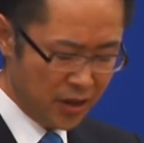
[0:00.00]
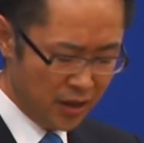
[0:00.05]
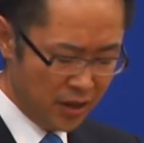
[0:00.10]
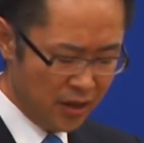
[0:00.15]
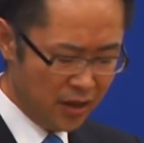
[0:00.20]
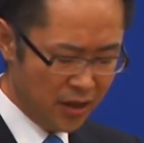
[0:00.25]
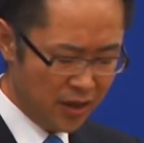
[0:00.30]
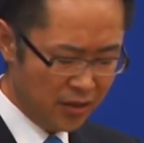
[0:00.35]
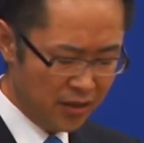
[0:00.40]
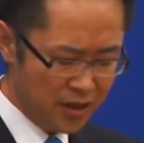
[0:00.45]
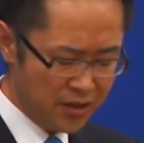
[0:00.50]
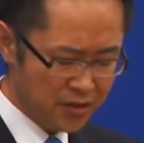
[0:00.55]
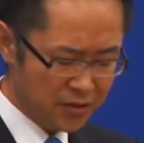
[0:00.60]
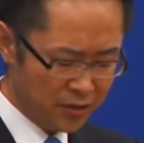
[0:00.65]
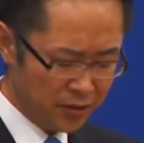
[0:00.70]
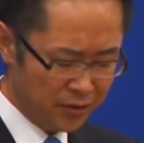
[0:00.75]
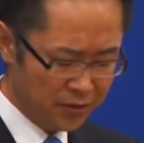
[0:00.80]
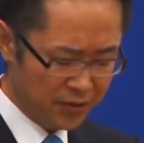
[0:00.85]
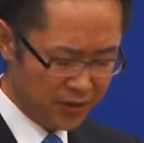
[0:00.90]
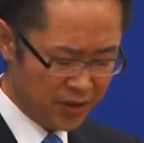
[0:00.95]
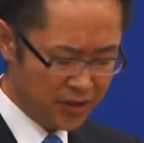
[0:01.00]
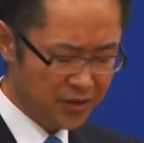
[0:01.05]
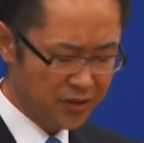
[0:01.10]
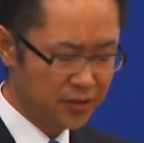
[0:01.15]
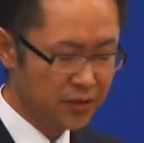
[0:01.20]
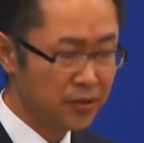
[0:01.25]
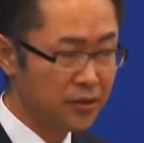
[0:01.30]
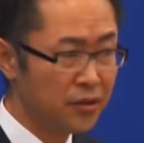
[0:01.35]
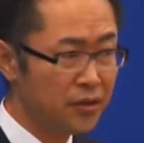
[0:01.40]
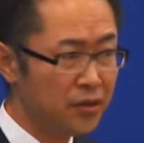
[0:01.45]
In this
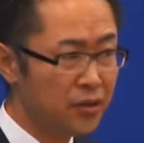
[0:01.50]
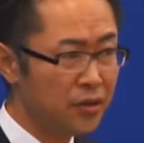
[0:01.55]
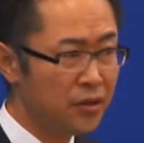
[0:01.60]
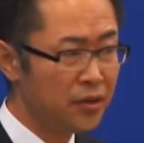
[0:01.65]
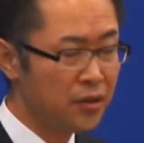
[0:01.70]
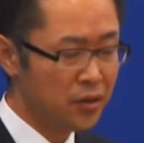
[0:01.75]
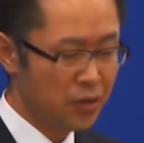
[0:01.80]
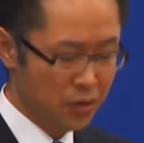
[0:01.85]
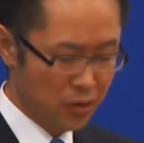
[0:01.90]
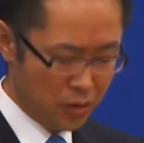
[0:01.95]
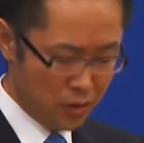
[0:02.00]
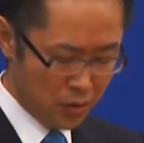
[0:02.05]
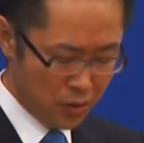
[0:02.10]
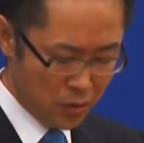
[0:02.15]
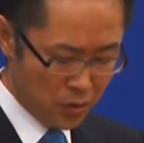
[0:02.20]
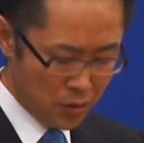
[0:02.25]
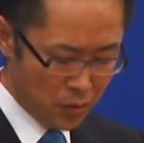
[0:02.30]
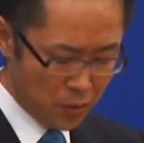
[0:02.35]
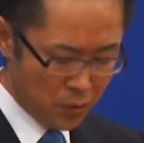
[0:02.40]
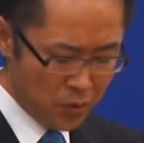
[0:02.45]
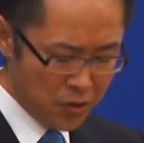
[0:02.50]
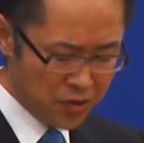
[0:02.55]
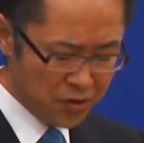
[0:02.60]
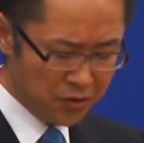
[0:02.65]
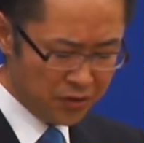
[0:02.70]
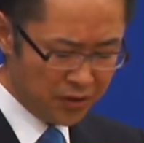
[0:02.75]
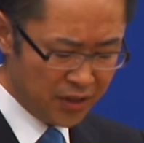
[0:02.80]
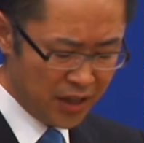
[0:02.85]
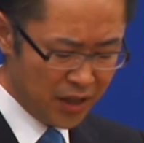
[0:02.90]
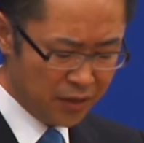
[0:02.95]
context, we
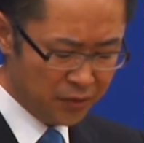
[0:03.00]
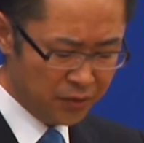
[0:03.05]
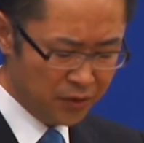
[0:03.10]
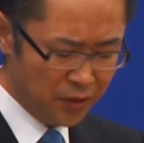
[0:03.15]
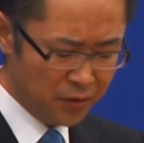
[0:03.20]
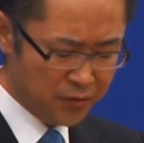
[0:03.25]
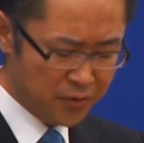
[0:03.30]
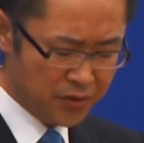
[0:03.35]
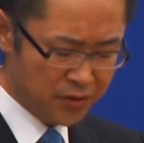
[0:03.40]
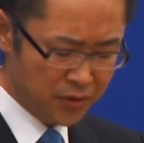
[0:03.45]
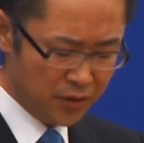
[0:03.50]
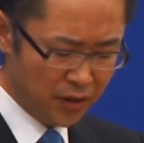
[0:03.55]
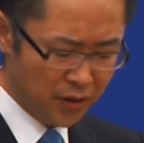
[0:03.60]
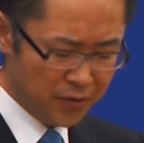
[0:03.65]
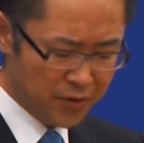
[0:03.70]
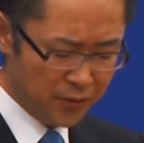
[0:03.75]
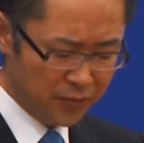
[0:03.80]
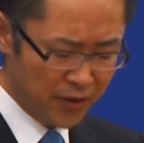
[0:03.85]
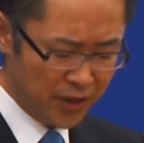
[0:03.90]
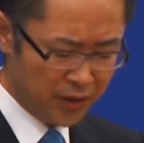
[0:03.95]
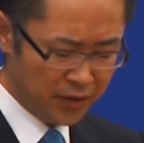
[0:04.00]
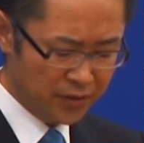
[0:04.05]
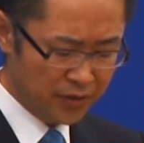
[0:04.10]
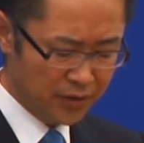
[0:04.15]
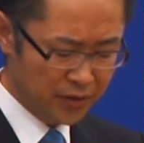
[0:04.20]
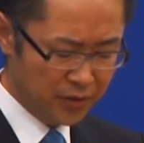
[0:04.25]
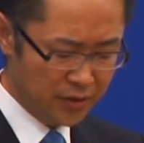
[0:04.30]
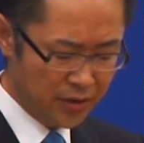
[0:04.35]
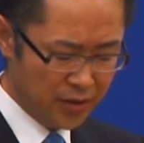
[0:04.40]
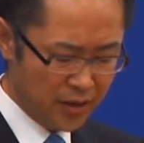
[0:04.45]
should take note of the fact
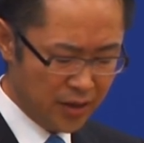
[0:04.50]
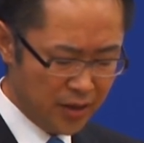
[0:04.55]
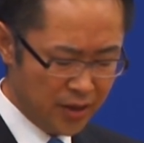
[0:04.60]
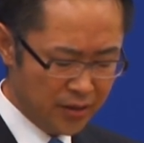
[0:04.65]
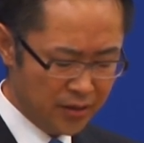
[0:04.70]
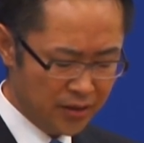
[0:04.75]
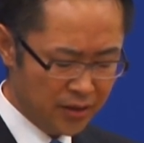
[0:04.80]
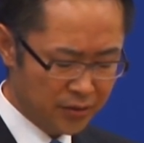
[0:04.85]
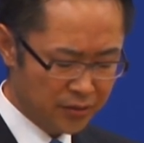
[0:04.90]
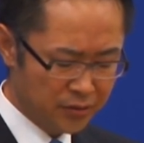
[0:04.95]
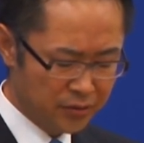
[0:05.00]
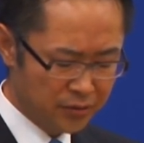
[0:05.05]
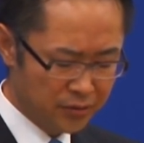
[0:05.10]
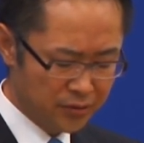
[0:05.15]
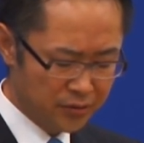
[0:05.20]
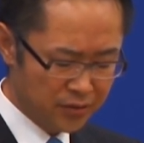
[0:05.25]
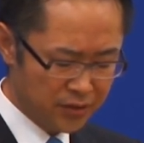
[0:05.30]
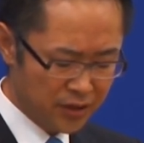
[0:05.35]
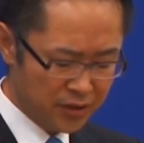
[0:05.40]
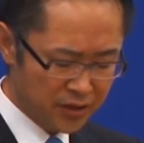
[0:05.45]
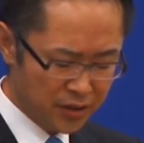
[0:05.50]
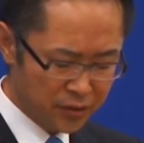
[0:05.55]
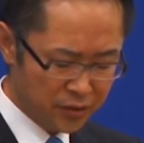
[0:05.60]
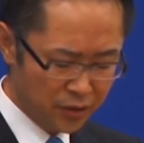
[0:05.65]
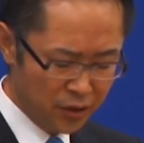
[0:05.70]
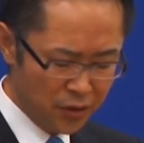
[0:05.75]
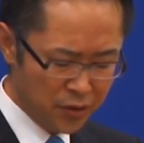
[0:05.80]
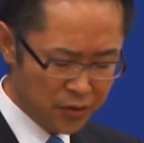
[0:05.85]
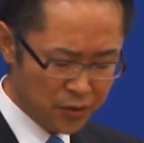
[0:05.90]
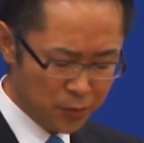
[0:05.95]
that the
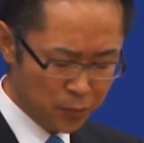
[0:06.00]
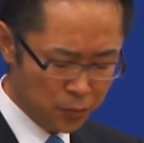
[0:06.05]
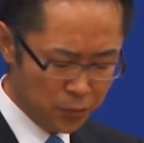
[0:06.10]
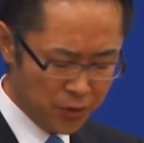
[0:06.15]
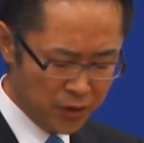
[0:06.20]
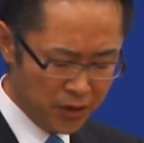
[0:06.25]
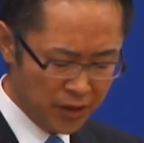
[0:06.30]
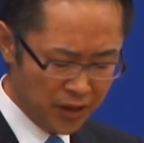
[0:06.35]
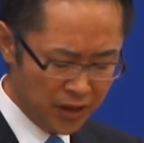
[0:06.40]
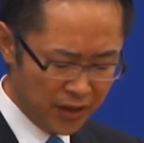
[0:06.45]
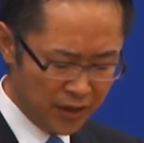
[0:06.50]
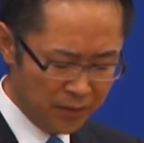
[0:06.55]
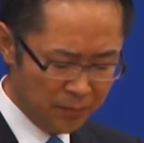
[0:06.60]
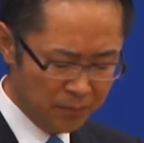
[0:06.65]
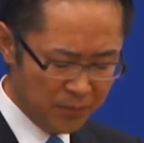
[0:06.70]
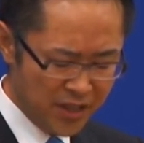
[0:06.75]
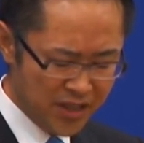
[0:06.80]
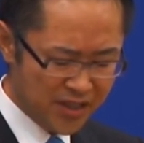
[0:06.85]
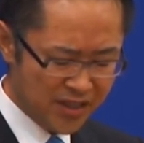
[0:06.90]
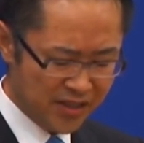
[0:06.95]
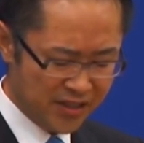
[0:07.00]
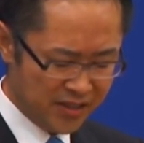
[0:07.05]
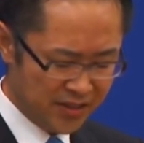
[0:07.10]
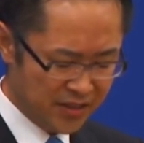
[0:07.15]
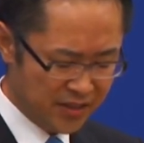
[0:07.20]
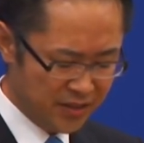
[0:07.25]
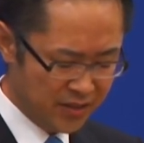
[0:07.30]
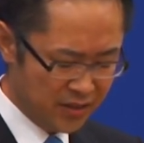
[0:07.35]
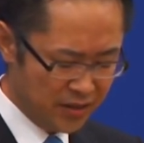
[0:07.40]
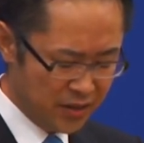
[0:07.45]
growth we
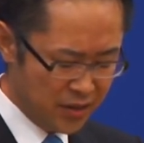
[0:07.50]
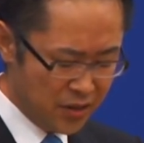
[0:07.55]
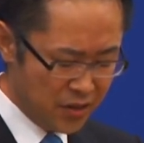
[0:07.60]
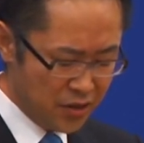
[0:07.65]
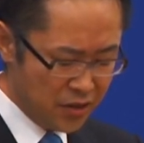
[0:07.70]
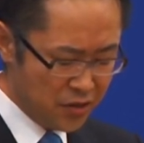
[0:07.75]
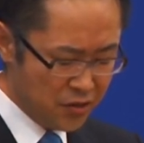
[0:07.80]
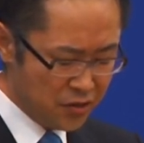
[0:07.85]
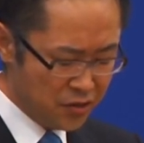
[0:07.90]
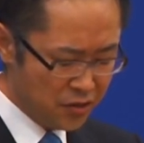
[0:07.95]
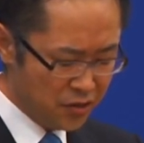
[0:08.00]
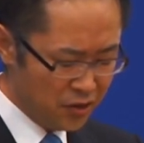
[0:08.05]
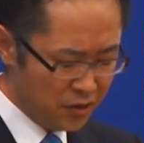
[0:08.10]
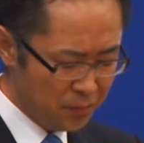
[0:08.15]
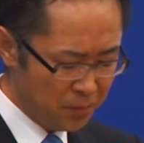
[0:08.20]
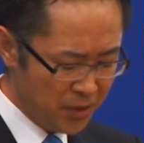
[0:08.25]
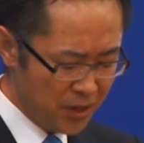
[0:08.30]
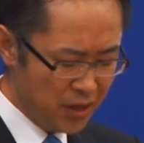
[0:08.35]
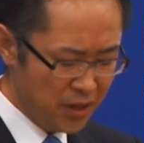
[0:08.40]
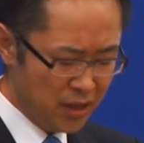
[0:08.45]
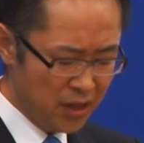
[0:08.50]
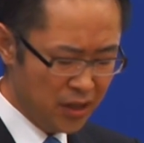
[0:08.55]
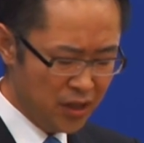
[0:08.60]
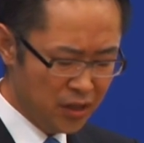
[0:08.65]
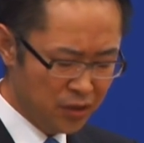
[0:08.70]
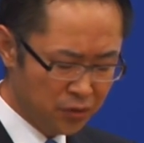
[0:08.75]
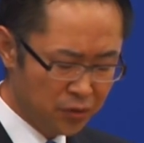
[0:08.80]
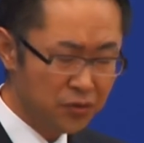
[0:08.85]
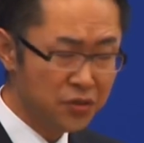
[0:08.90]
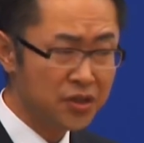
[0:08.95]
envisage should be
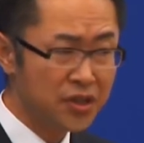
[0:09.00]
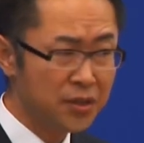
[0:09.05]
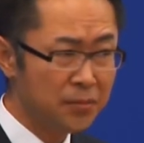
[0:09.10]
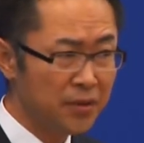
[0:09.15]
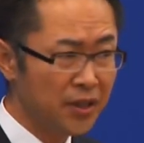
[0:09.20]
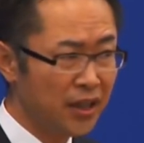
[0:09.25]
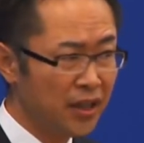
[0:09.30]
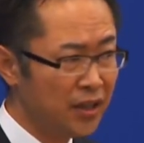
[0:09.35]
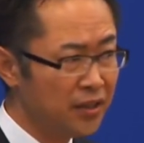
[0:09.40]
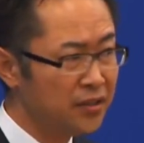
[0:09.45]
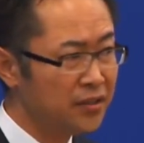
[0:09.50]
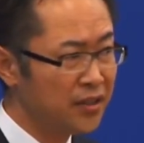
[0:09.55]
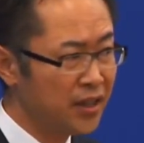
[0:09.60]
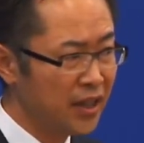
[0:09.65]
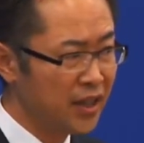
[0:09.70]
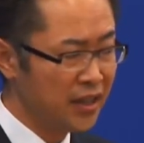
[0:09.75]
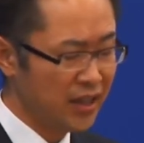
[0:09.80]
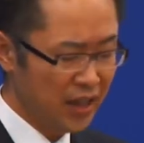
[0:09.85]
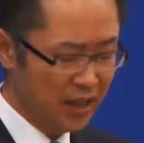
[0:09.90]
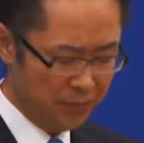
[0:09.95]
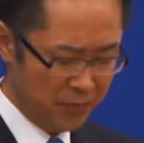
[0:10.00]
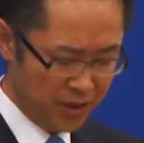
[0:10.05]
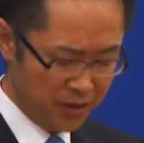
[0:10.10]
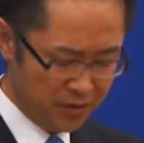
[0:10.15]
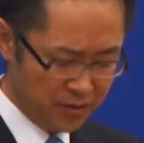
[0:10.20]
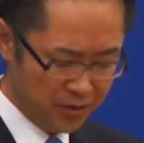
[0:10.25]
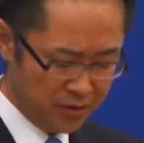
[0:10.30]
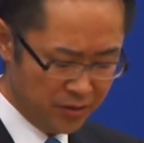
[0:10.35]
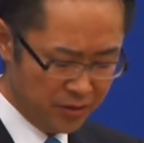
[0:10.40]
inclusive and dynamic,